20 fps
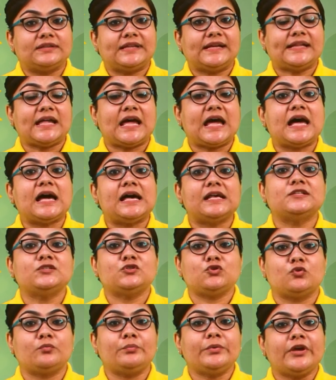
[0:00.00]
there has
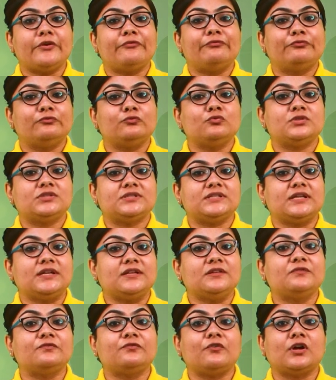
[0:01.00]
to be a food
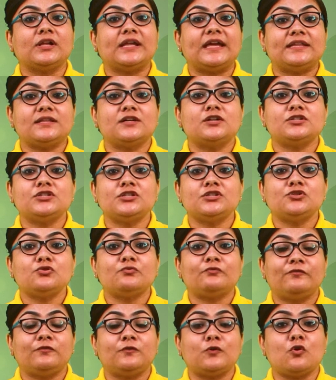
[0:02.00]
chain for energy to
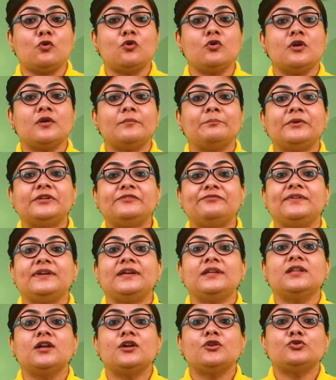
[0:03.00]
flow
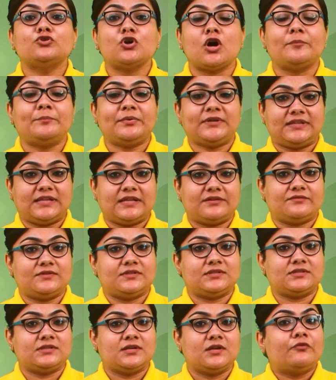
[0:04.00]
between tropic
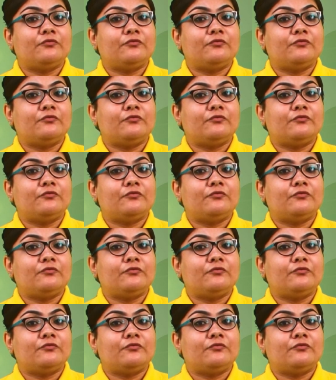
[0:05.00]
levels.